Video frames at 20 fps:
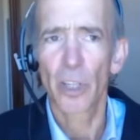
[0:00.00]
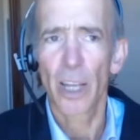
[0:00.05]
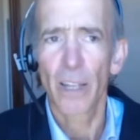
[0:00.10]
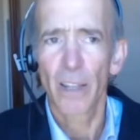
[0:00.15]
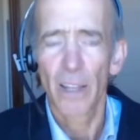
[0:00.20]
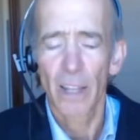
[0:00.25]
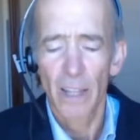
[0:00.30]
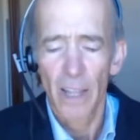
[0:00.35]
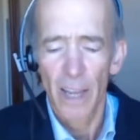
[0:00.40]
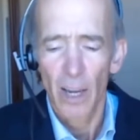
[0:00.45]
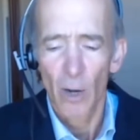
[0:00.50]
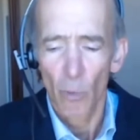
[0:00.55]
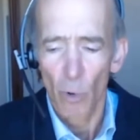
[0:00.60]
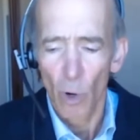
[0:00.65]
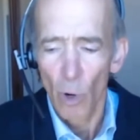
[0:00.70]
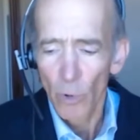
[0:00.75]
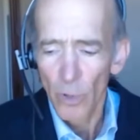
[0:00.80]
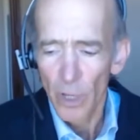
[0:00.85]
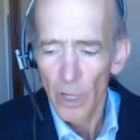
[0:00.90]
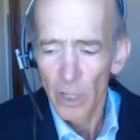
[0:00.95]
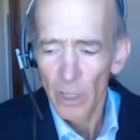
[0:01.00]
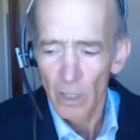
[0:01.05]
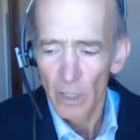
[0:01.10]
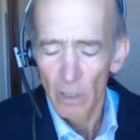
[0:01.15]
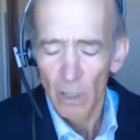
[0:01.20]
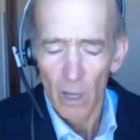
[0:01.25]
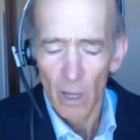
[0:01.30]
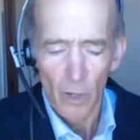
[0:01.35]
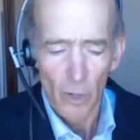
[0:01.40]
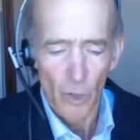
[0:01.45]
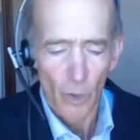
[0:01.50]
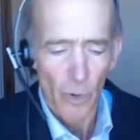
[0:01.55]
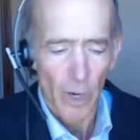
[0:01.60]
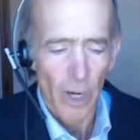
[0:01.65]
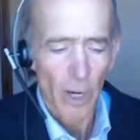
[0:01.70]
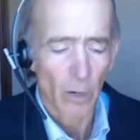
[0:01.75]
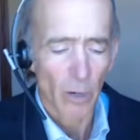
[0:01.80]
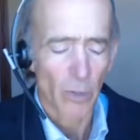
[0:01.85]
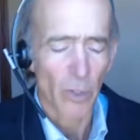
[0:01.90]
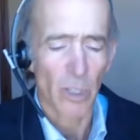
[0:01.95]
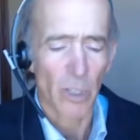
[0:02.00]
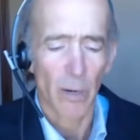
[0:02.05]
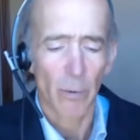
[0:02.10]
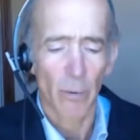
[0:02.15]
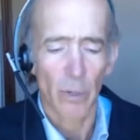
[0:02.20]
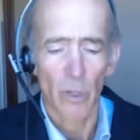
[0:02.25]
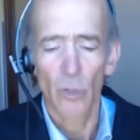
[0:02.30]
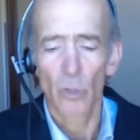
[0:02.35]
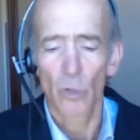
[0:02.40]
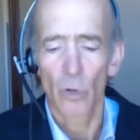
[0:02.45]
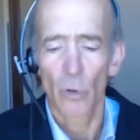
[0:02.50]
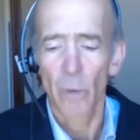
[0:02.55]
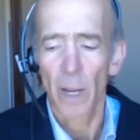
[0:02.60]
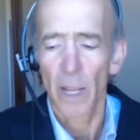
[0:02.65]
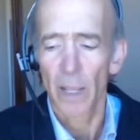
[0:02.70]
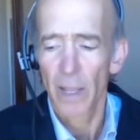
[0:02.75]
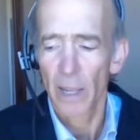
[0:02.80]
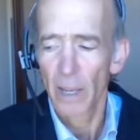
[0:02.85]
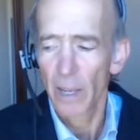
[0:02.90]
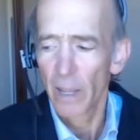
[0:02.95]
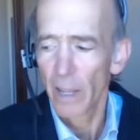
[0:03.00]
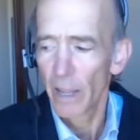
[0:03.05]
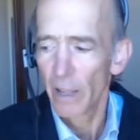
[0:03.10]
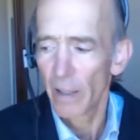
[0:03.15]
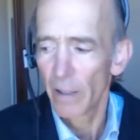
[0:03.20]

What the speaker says: and then they grow these in large greenhouses, I would assume, and then